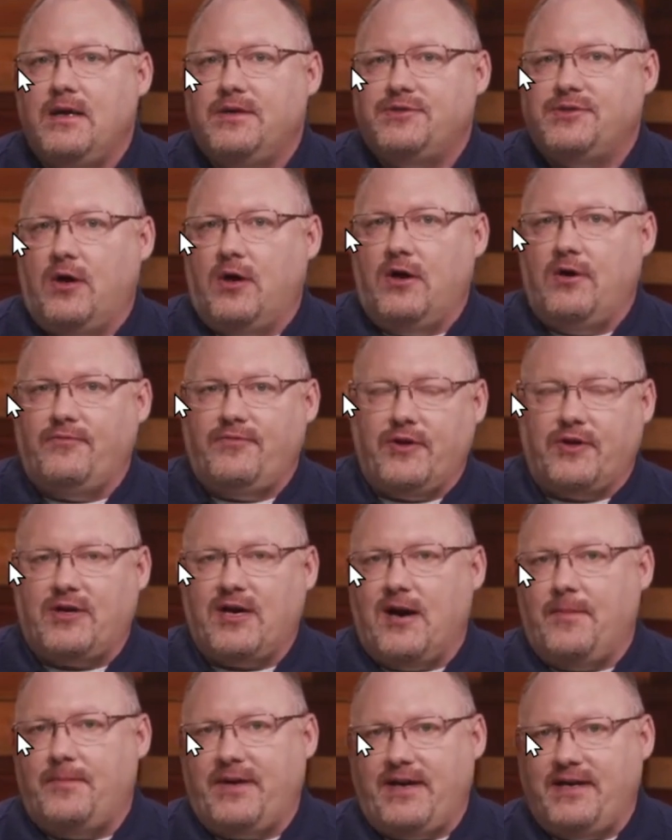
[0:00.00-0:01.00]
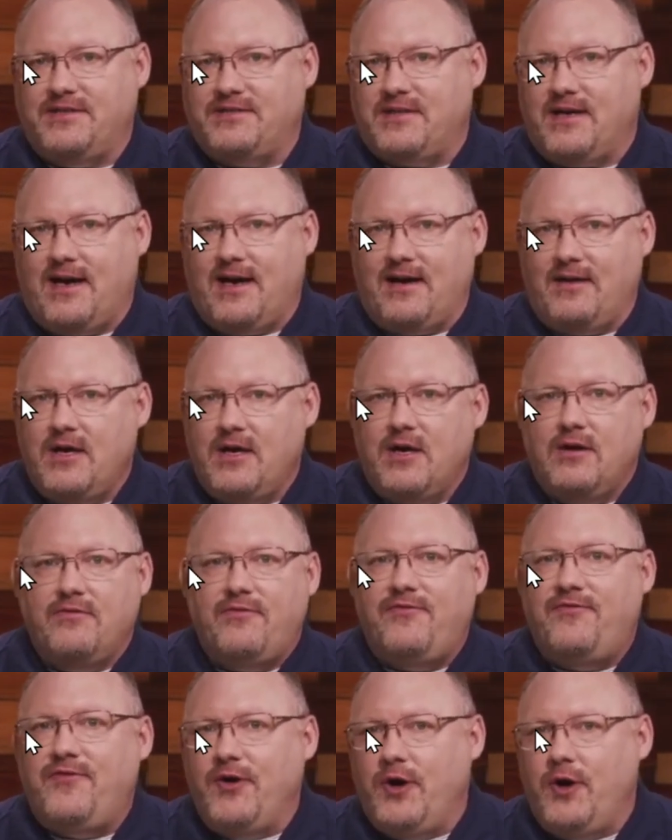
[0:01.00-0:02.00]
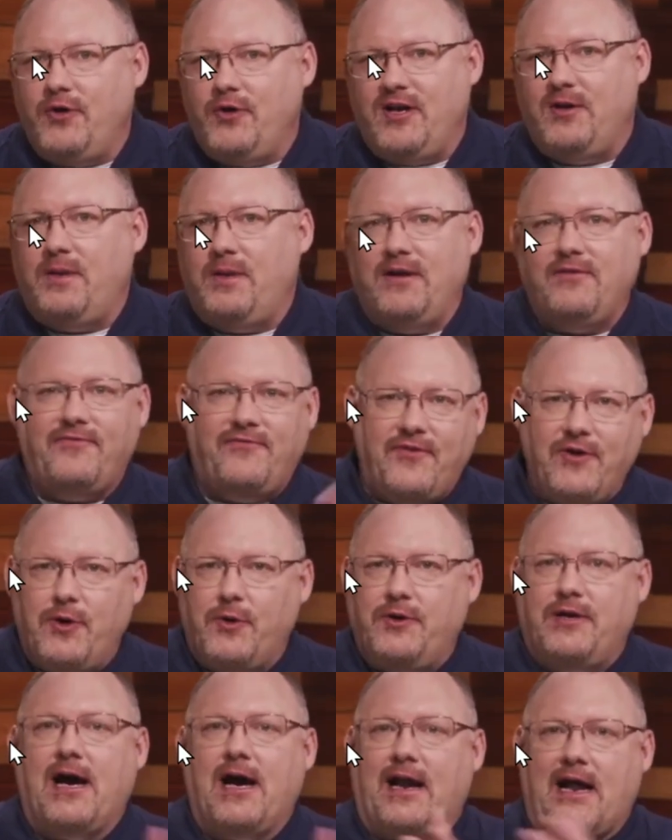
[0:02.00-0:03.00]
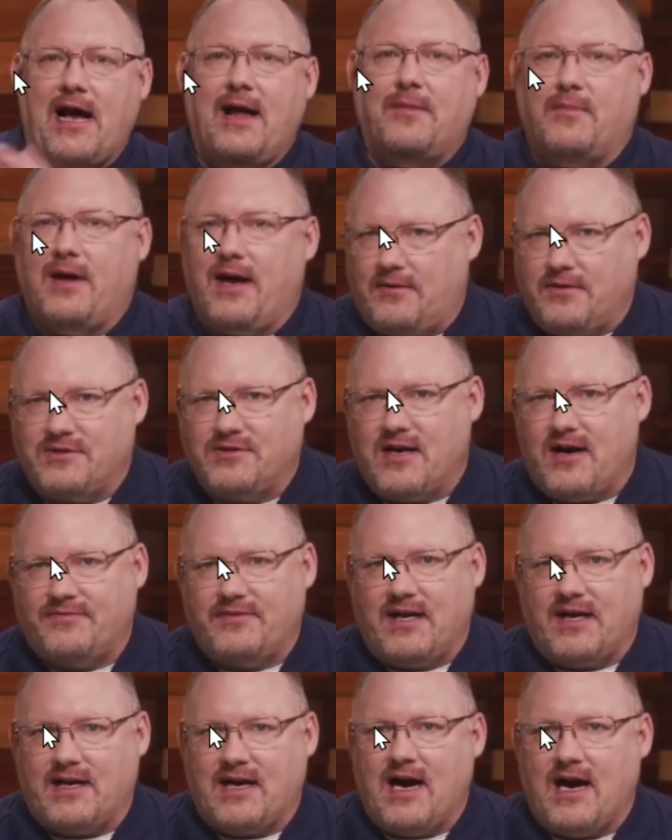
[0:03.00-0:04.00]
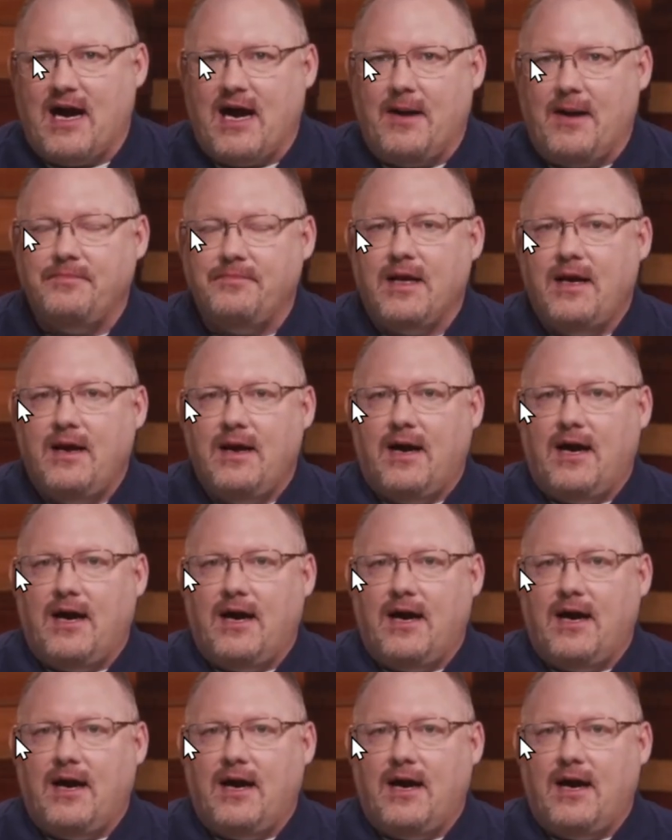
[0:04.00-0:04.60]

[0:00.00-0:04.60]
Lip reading: So if your company's foo, you'd be foo.onmicrosoft.com.